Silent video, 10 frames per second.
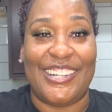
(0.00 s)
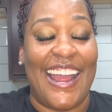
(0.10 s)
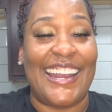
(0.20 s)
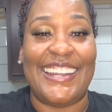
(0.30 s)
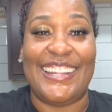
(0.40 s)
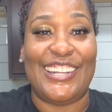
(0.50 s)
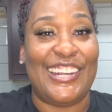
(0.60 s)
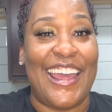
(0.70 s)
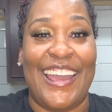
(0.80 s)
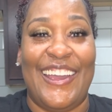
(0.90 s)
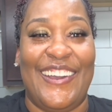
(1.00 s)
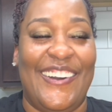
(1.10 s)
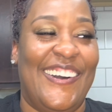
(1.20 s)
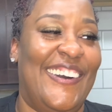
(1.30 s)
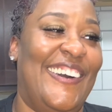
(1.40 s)
I need the day
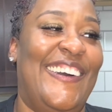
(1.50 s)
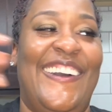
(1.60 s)
off."